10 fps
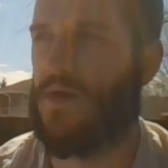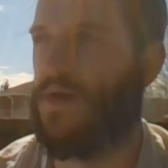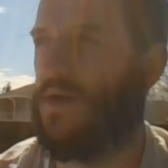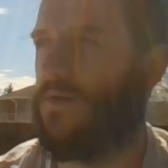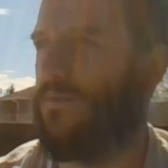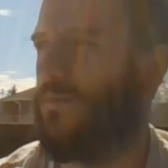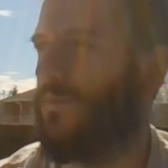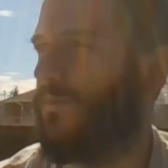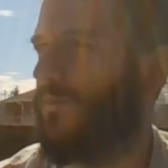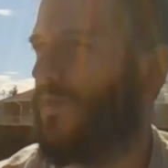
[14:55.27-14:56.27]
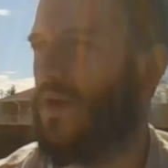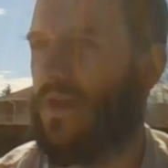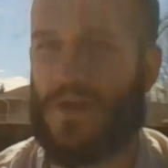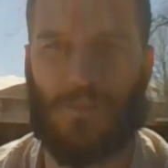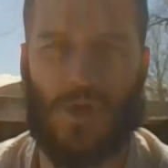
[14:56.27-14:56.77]
Um, Not
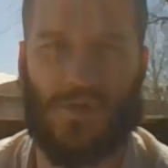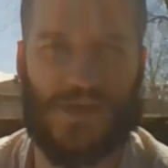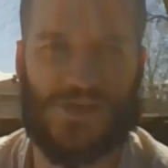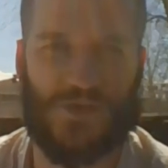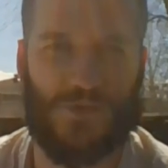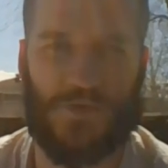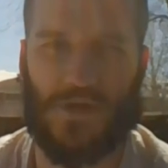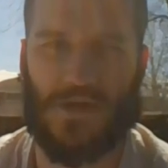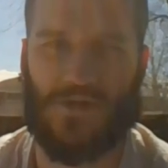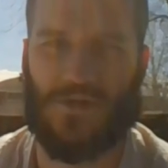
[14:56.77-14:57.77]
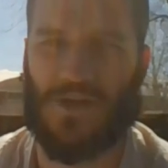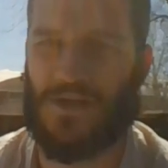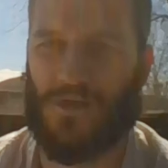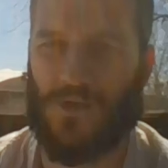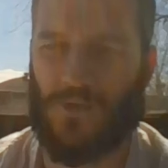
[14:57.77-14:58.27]
like a polyester thread or
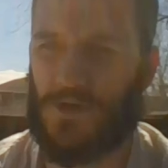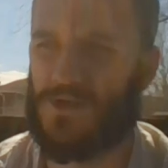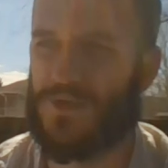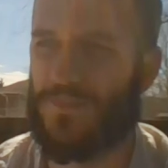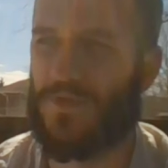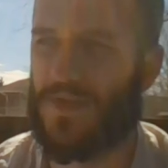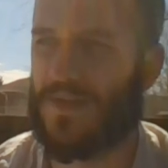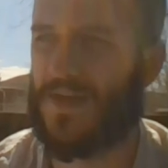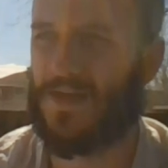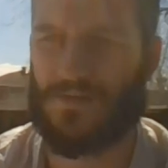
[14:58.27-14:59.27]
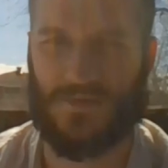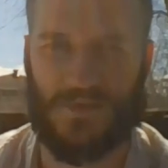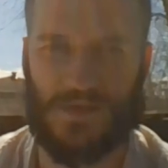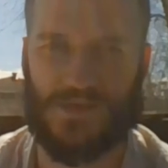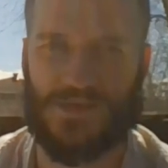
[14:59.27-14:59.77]
nylon thread or something like that.
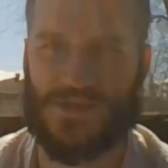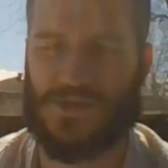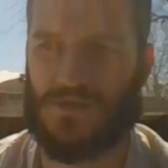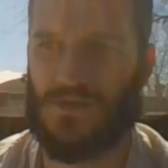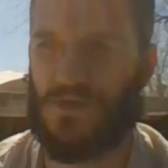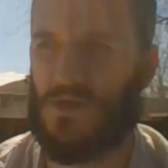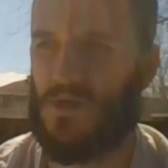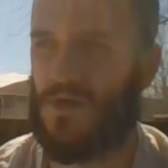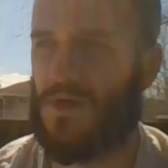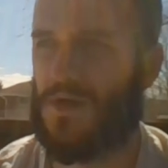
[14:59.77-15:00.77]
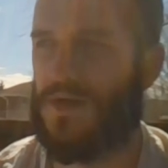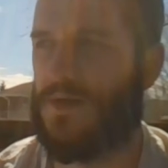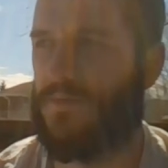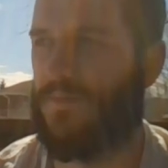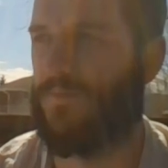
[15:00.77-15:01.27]
It's
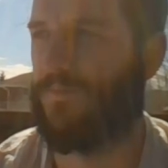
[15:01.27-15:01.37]
um,